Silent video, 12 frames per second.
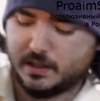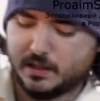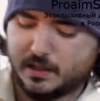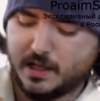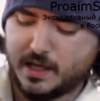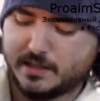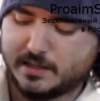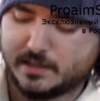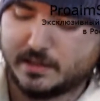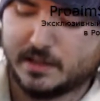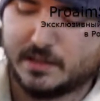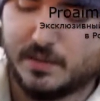it's
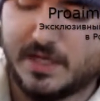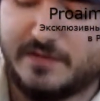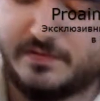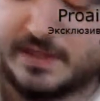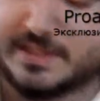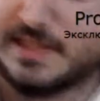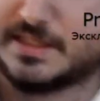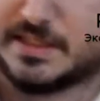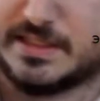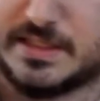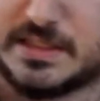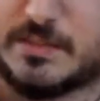a really fantastic
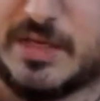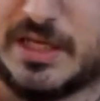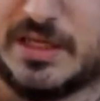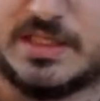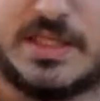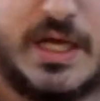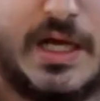system like this.